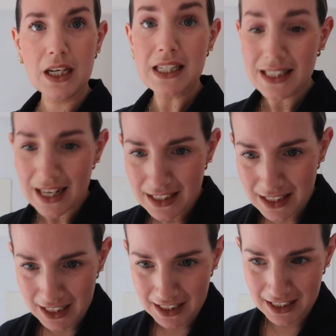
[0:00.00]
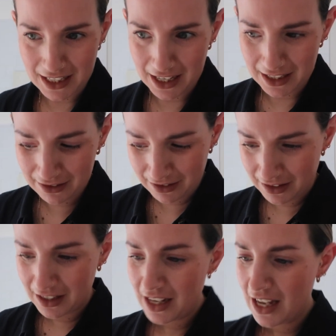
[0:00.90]
It's Saturday today,
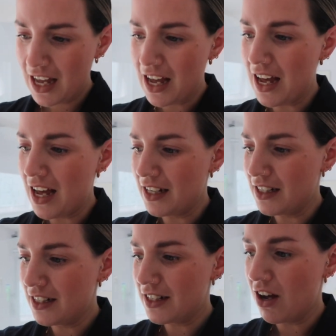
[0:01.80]
and